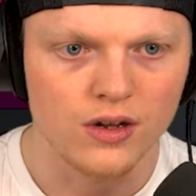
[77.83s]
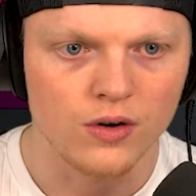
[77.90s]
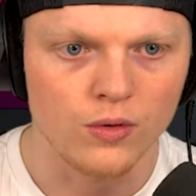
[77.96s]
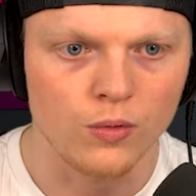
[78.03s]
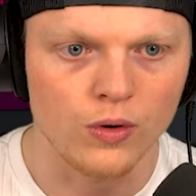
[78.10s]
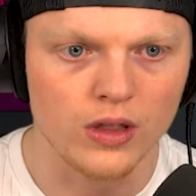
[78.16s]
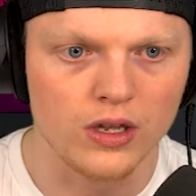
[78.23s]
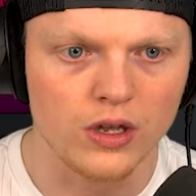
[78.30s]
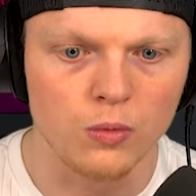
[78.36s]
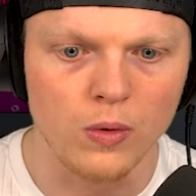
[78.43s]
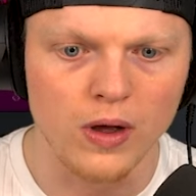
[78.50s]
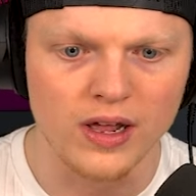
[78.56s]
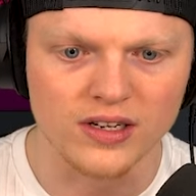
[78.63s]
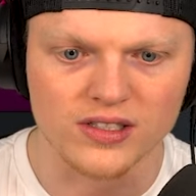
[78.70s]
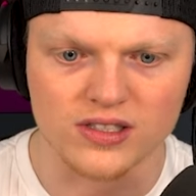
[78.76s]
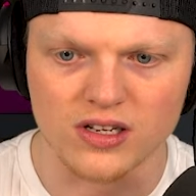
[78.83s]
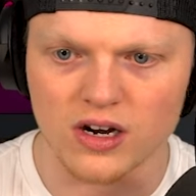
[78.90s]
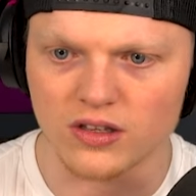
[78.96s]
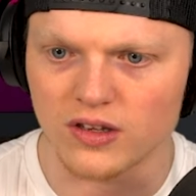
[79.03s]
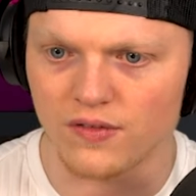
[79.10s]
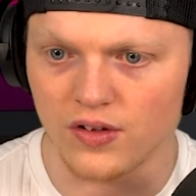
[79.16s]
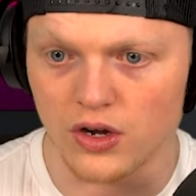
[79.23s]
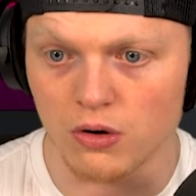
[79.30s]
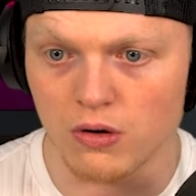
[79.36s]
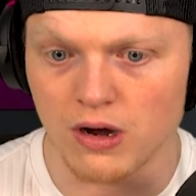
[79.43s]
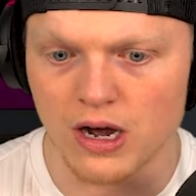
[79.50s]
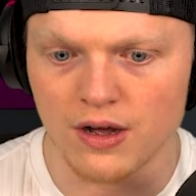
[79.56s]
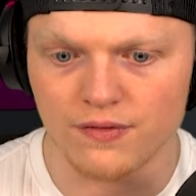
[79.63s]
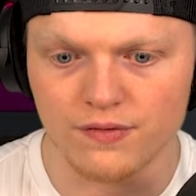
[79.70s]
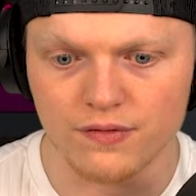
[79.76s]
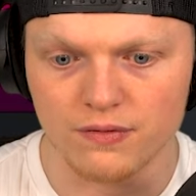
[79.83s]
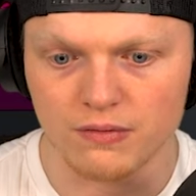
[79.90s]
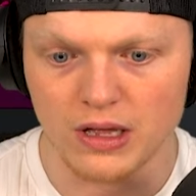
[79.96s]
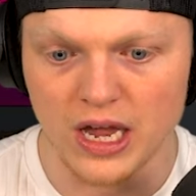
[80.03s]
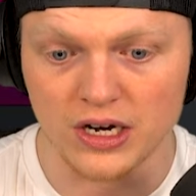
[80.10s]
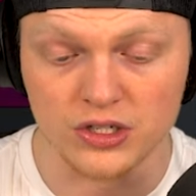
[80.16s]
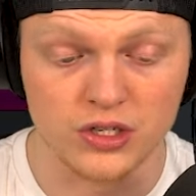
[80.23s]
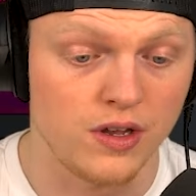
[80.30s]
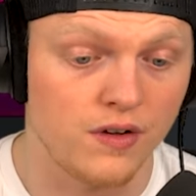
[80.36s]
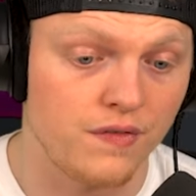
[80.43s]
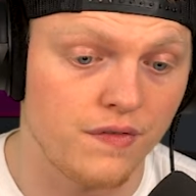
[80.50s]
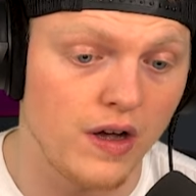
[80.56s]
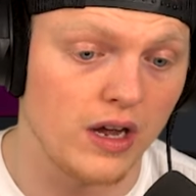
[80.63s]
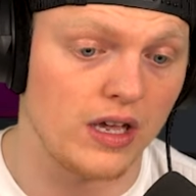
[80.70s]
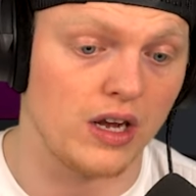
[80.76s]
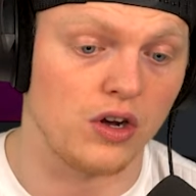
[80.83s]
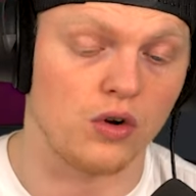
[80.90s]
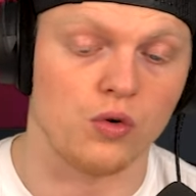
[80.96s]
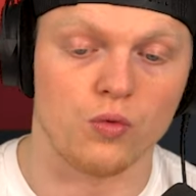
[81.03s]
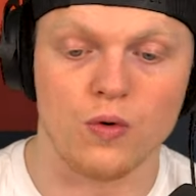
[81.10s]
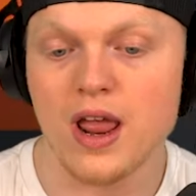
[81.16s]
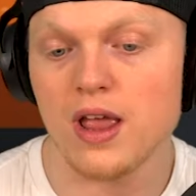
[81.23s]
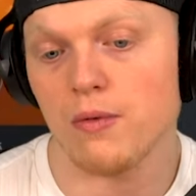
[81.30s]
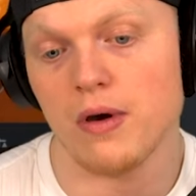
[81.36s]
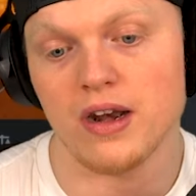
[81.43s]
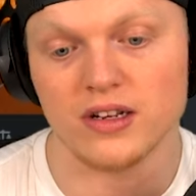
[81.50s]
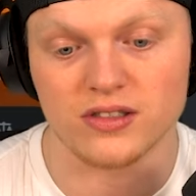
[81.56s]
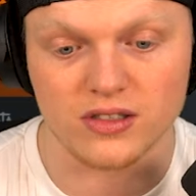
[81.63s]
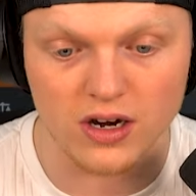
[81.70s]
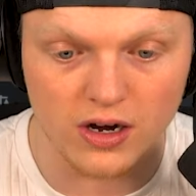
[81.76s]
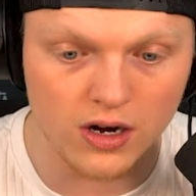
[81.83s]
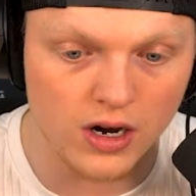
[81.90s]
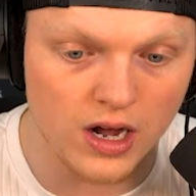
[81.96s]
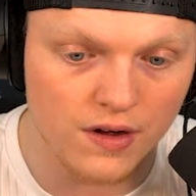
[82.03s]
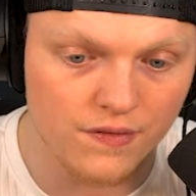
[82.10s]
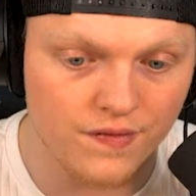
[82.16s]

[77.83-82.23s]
Really good way to start the video off. Actually, a fucking great way to start it off.